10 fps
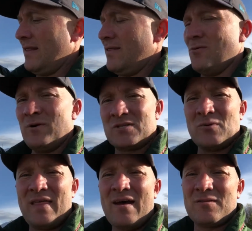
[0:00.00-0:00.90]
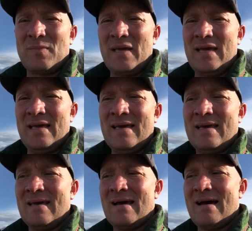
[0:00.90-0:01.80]
the whistle without the P,
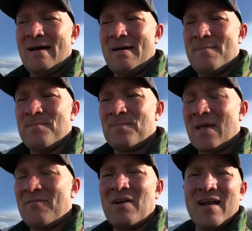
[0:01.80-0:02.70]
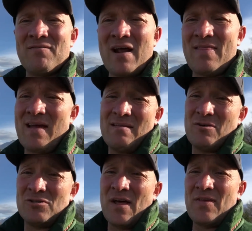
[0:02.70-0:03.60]
I've not ever had that.
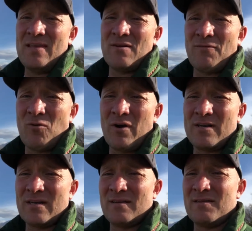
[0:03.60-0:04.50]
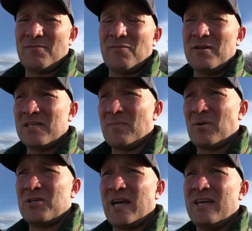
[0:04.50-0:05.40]
There's nothing in there for it to freeze
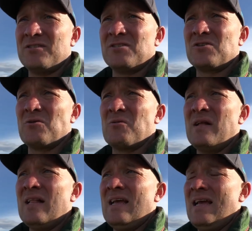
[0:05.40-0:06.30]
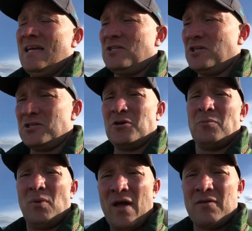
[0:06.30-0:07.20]
up or change, and so it's just your
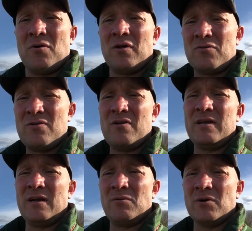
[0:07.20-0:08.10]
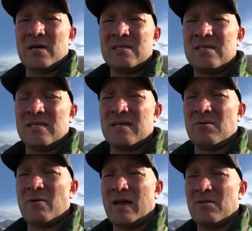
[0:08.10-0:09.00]
breath going through there and you get a real
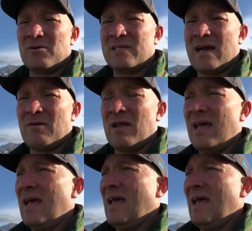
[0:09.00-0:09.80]
consistent, regular sound.